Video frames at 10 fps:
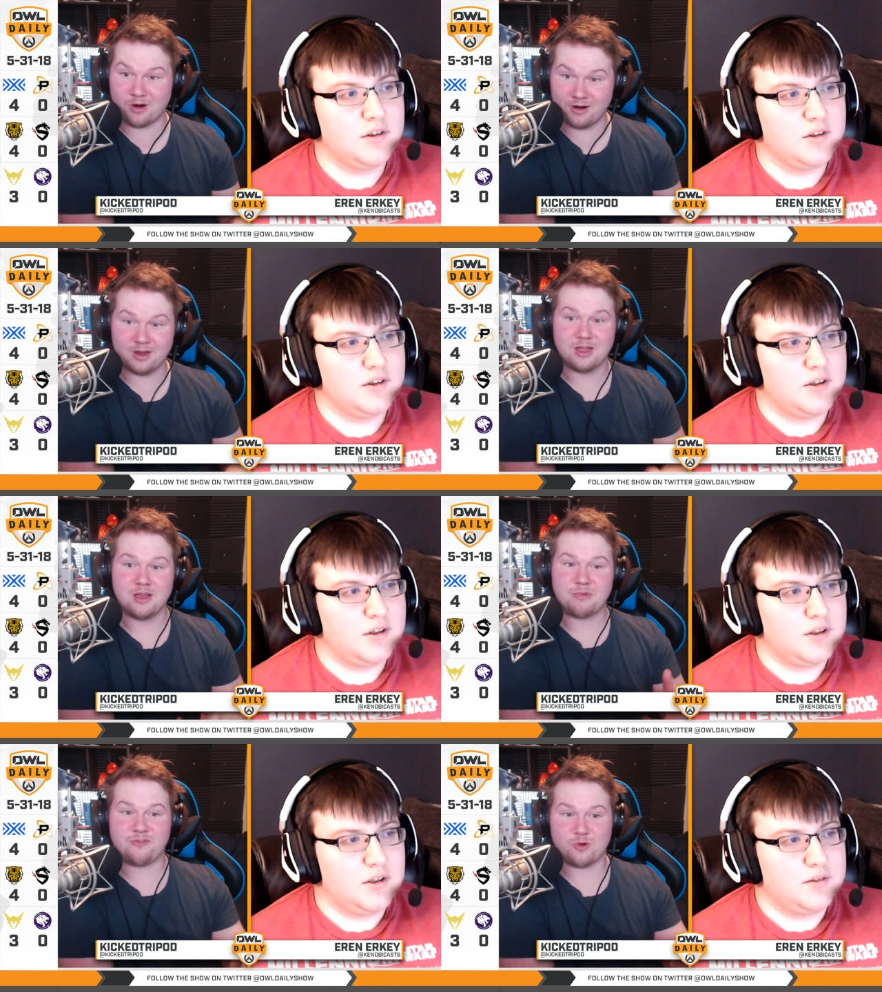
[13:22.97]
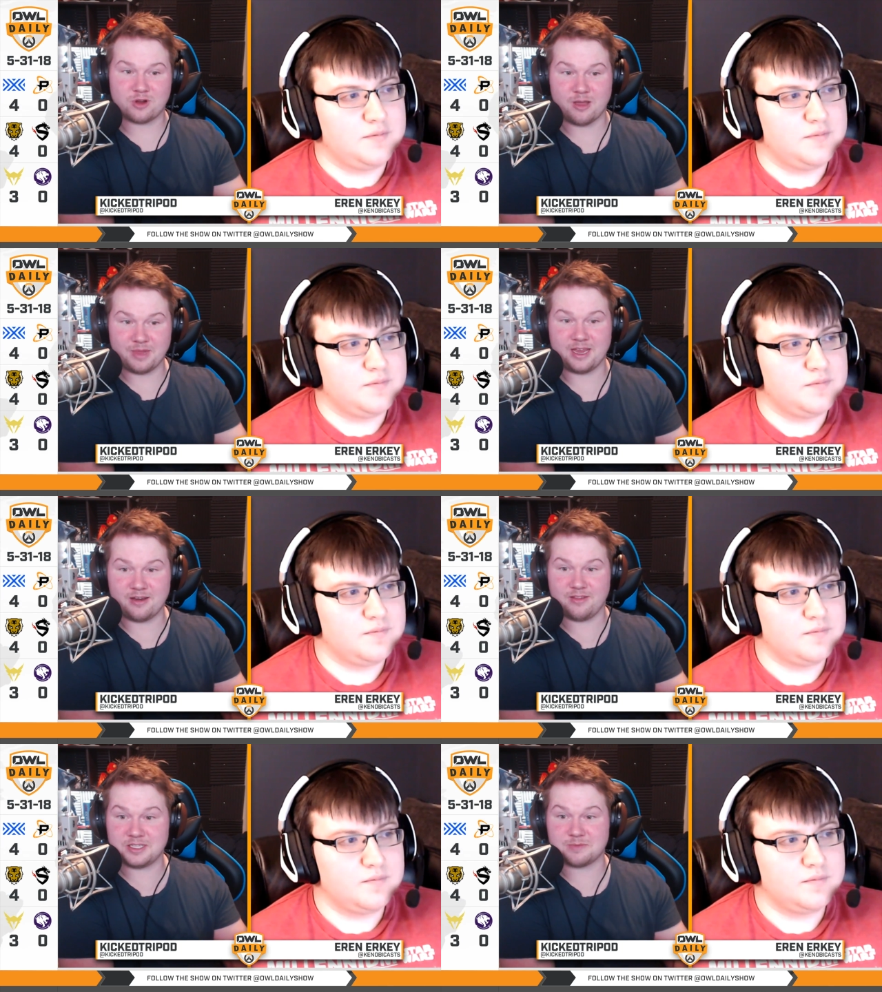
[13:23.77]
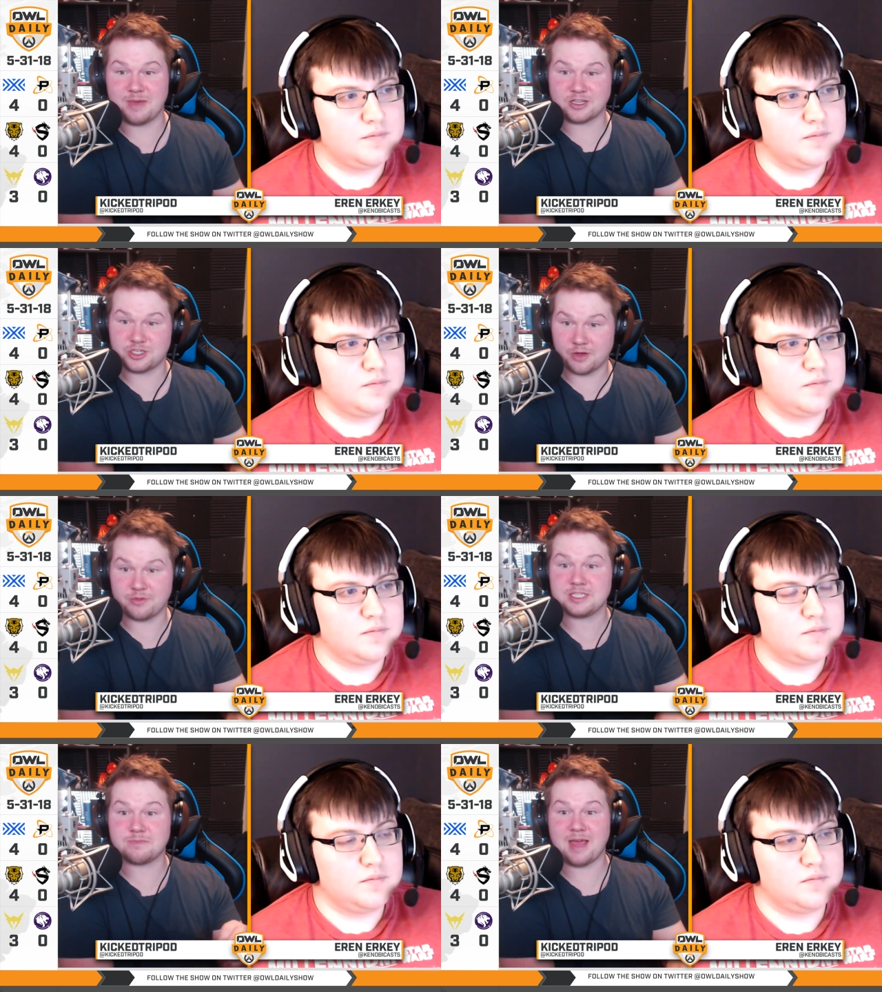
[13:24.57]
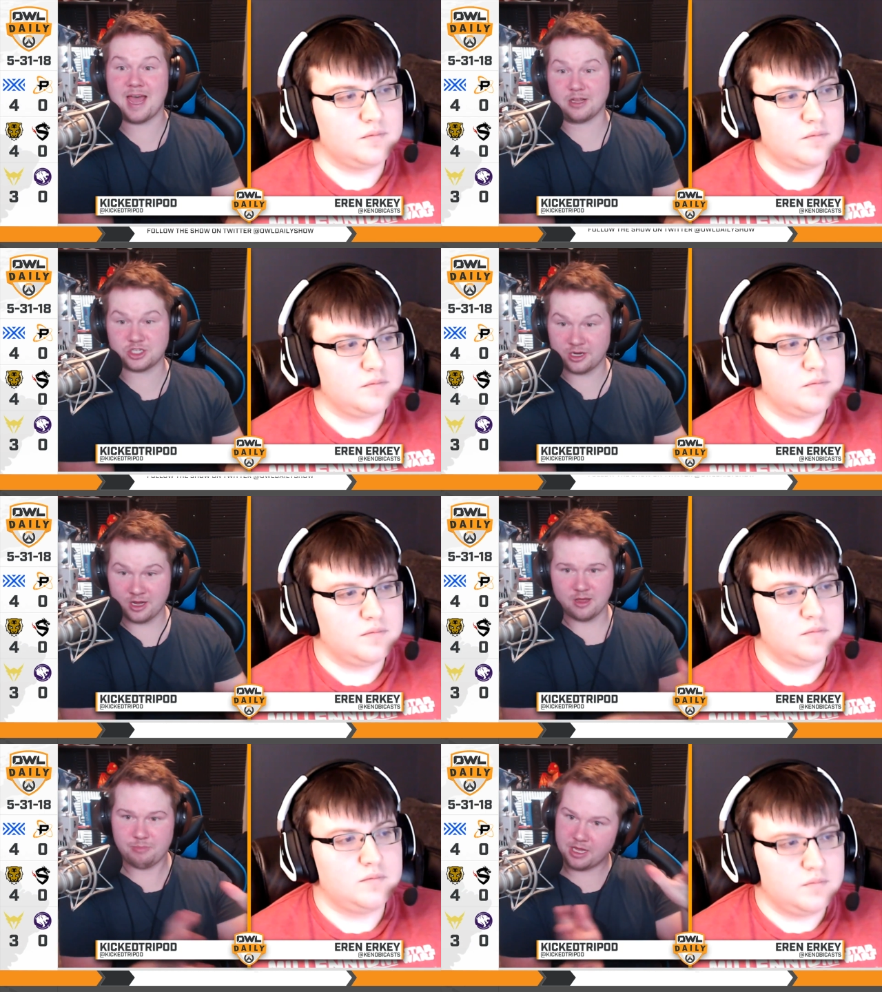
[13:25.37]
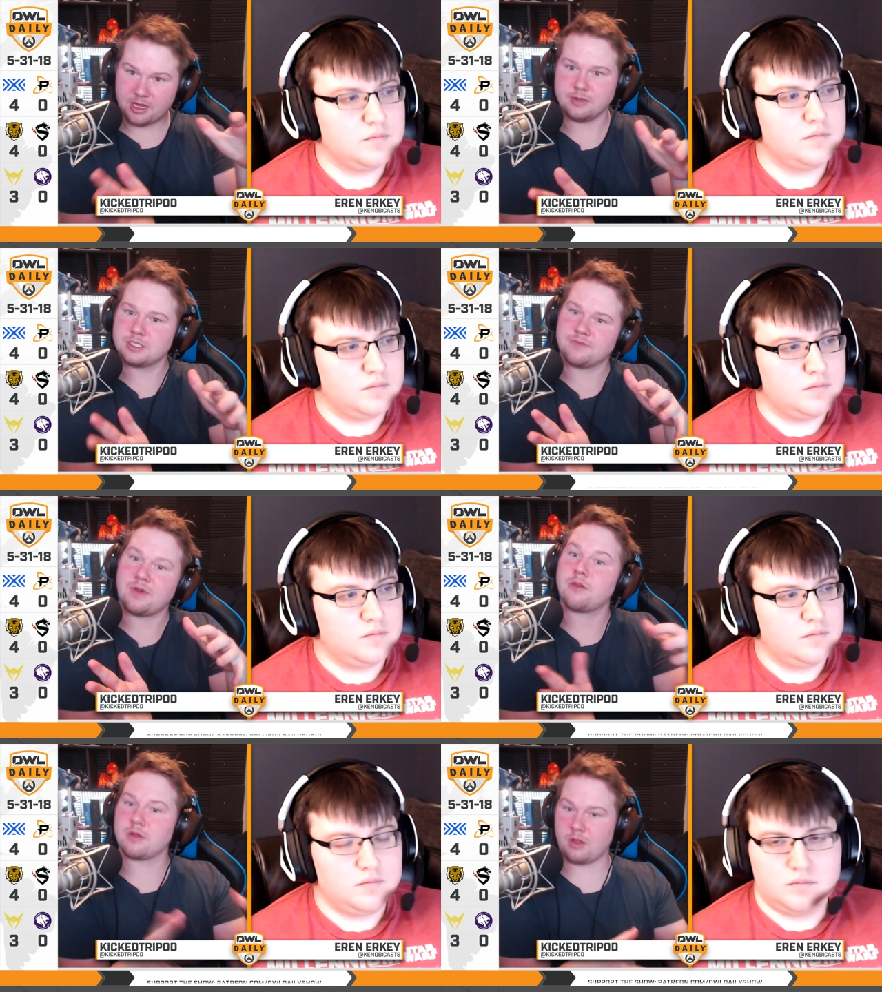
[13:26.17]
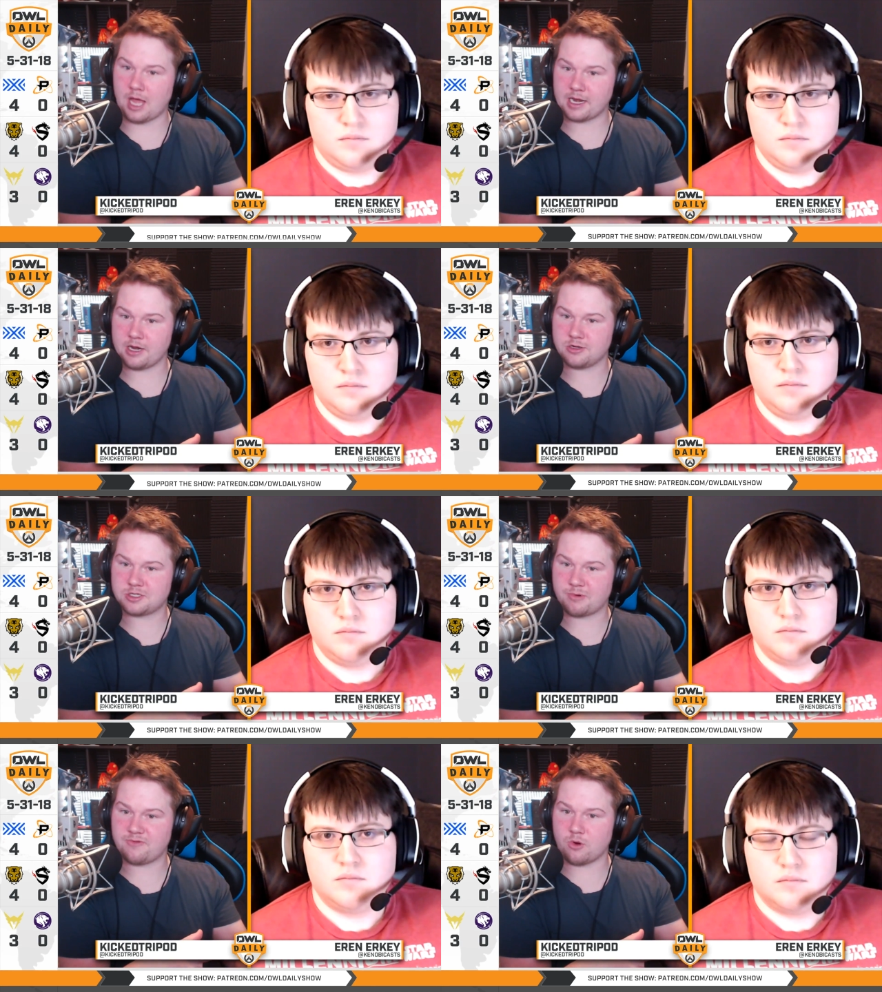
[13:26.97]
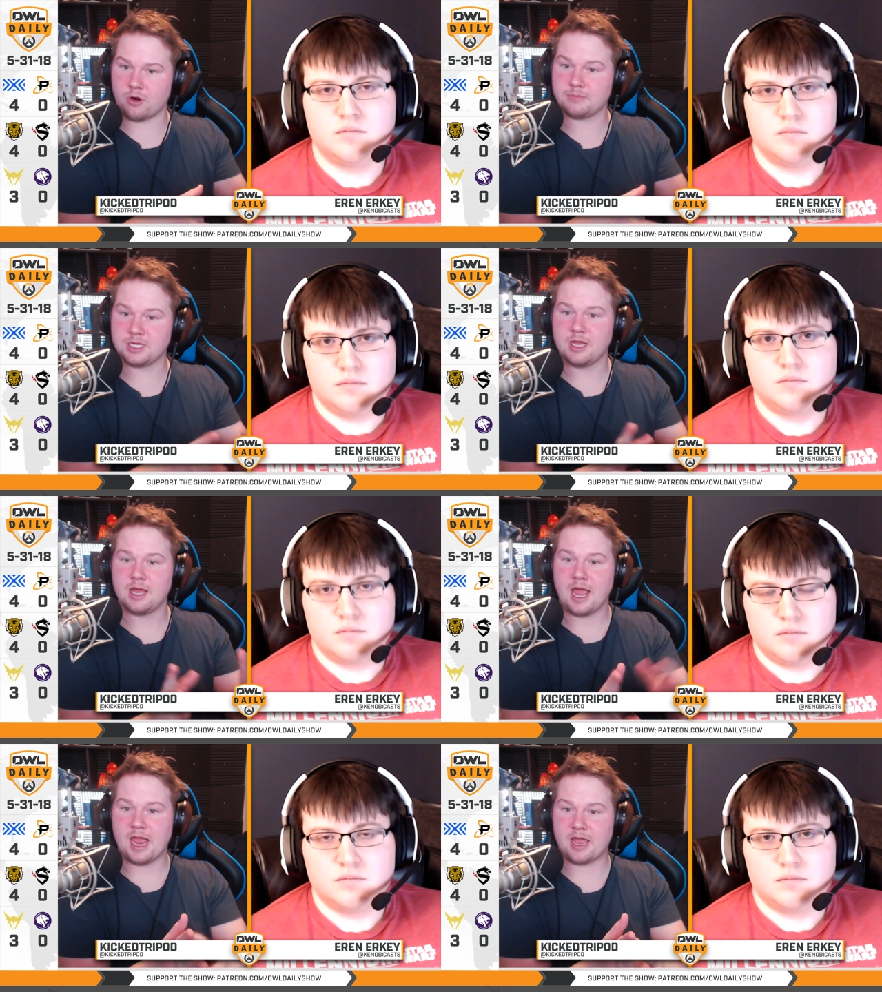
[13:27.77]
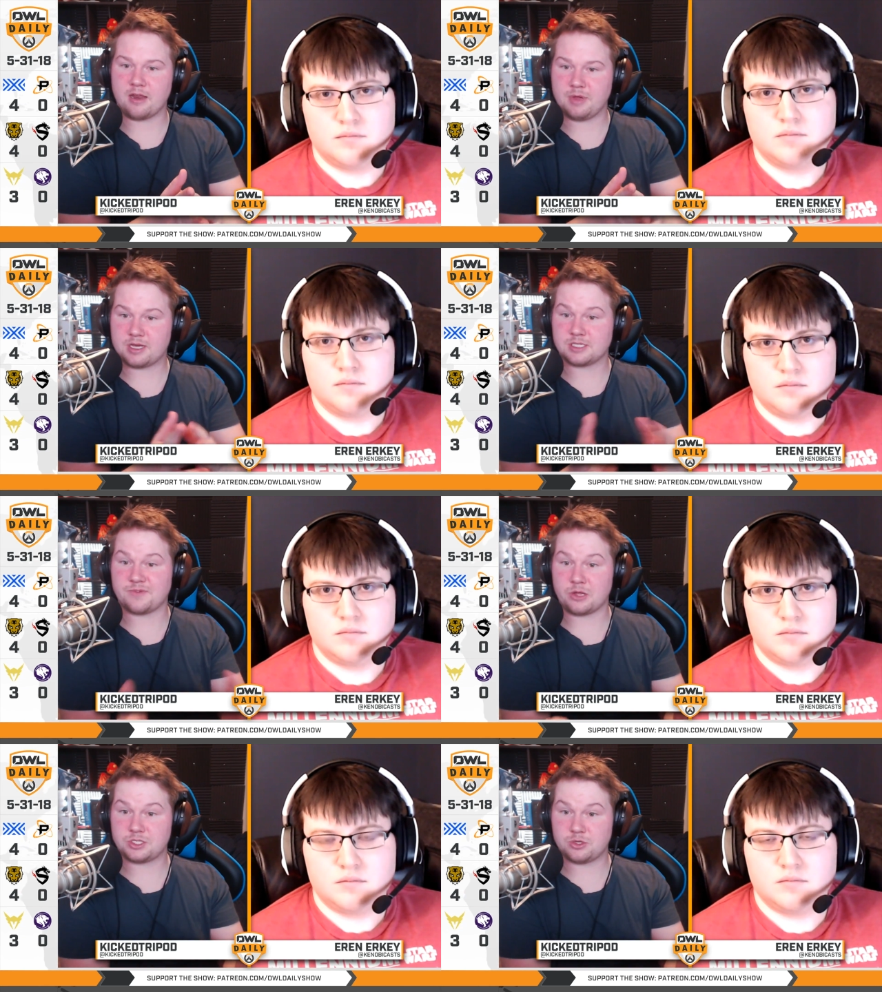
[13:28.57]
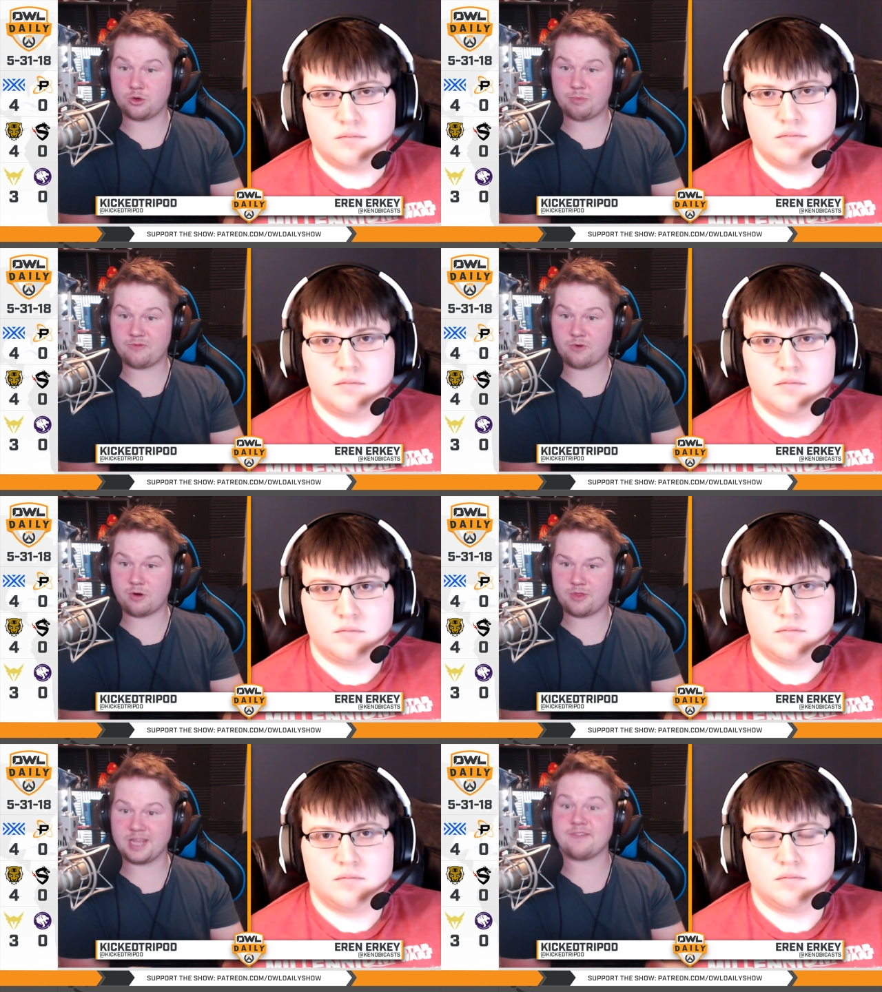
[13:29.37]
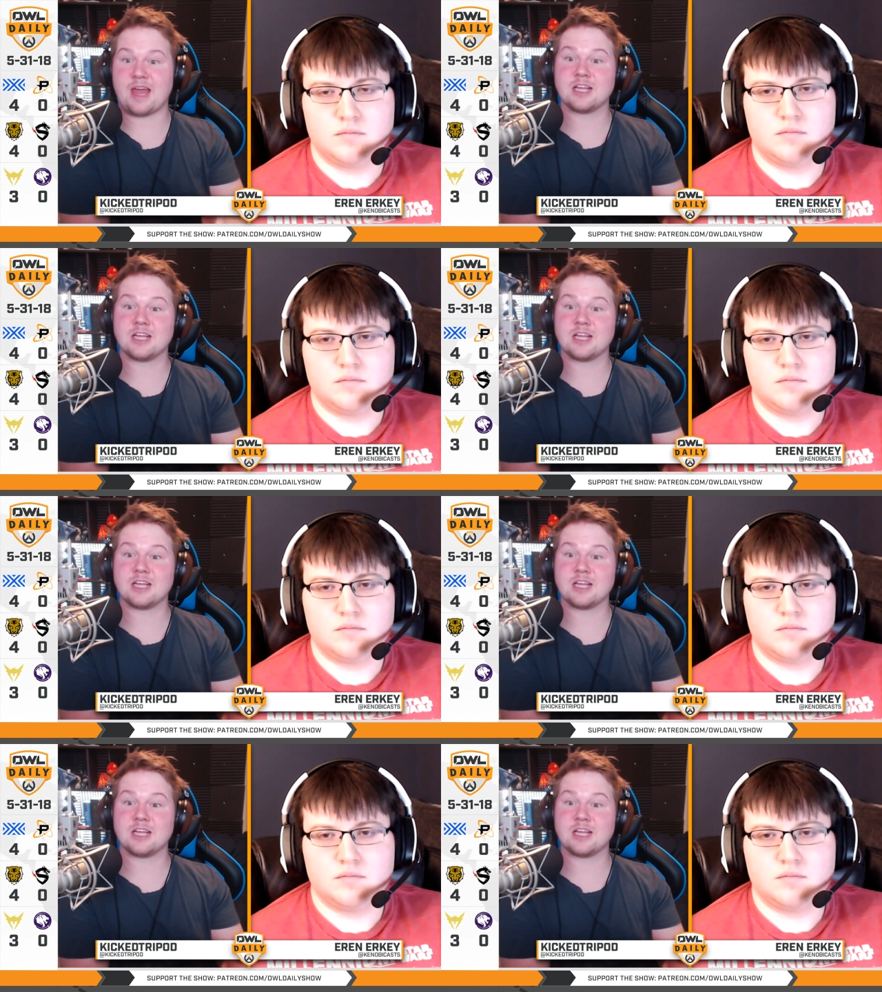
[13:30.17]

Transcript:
Speaker 1: four before coming into this match. Now, this match, because of how the gladiators performed, and because of how Seoul performed, they've